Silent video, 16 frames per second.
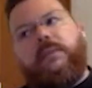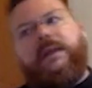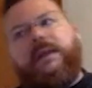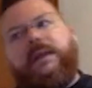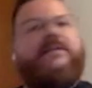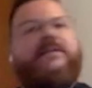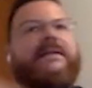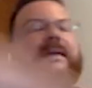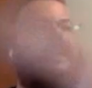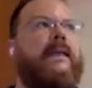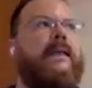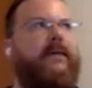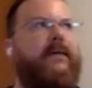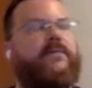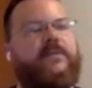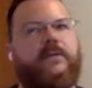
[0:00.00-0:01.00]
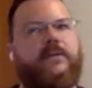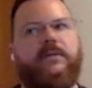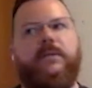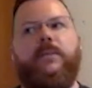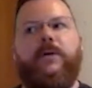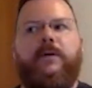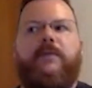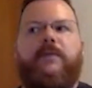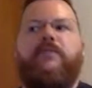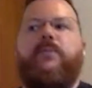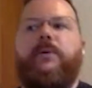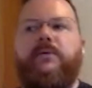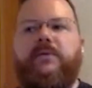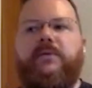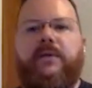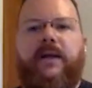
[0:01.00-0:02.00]
it hasn't left the body of
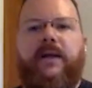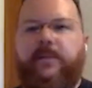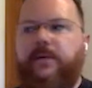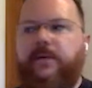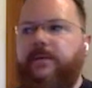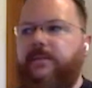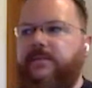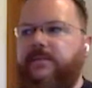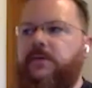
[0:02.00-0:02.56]
build to library.